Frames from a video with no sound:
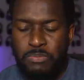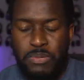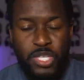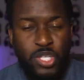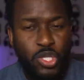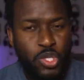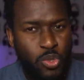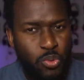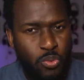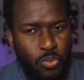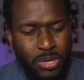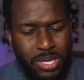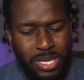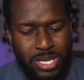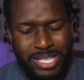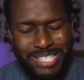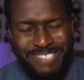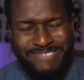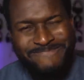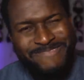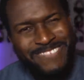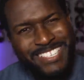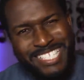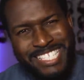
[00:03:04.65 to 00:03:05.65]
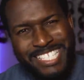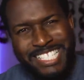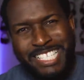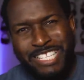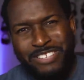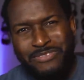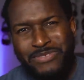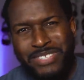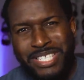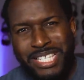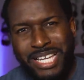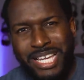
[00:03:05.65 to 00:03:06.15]
between, it's a
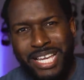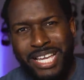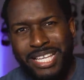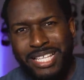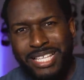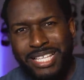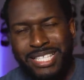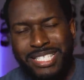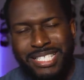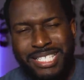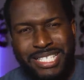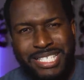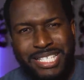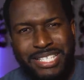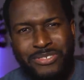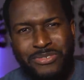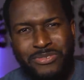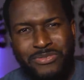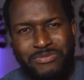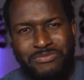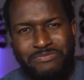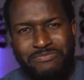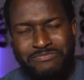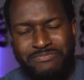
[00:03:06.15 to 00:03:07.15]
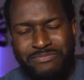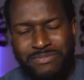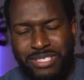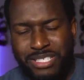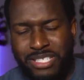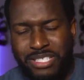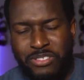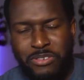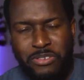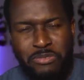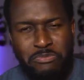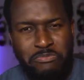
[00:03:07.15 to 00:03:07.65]
little tight, it's, it's a little,
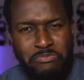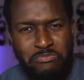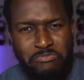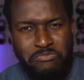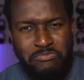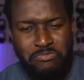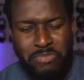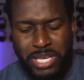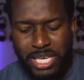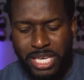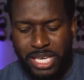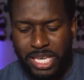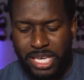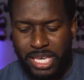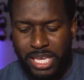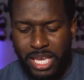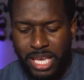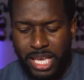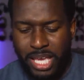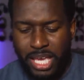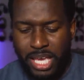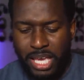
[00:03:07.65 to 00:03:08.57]
it's a little picky.